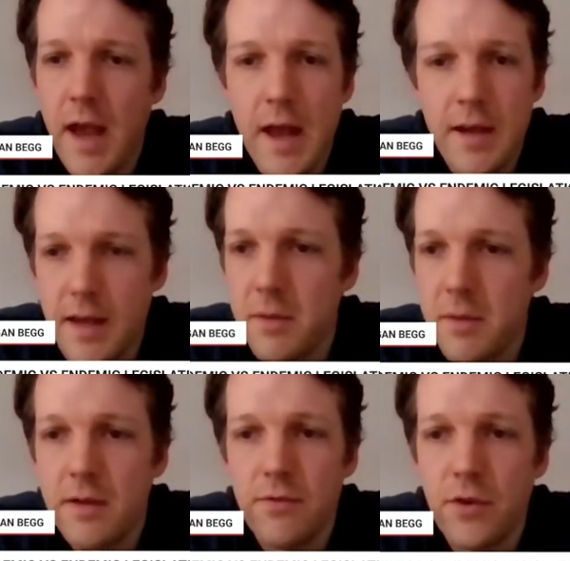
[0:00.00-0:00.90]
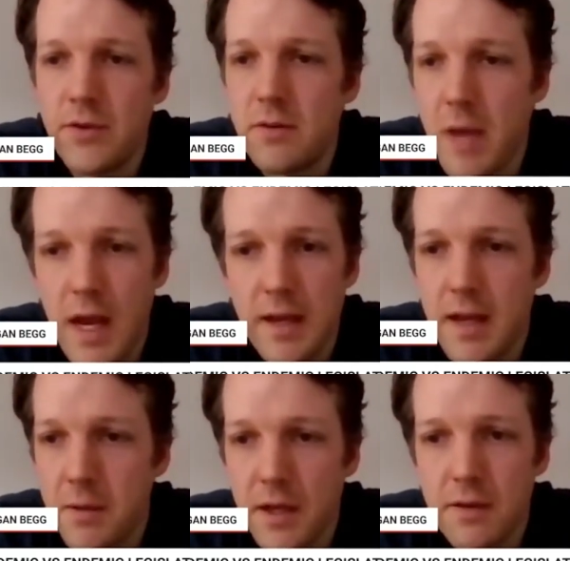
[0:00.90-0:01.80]
endemic versus
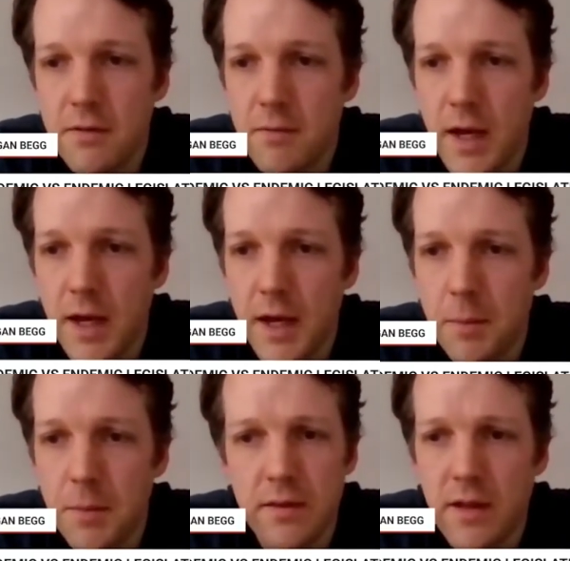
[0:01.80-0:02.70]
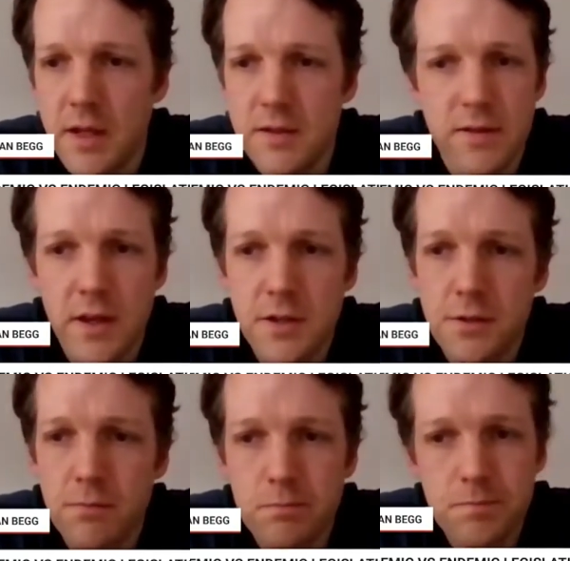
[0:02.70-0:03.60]
pandemic in the
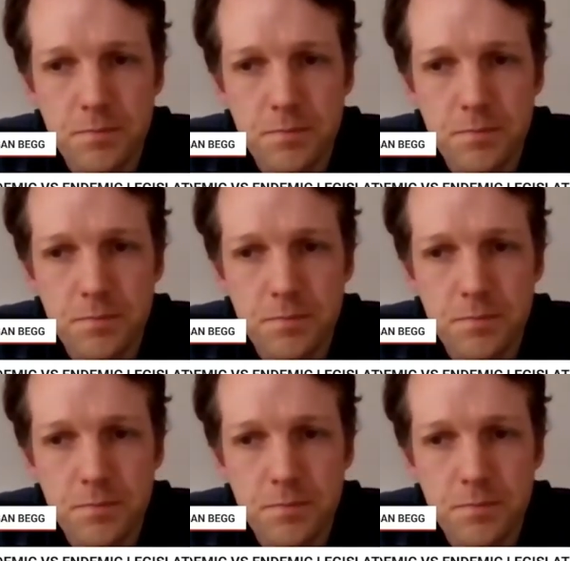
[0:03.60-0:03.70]
legislation.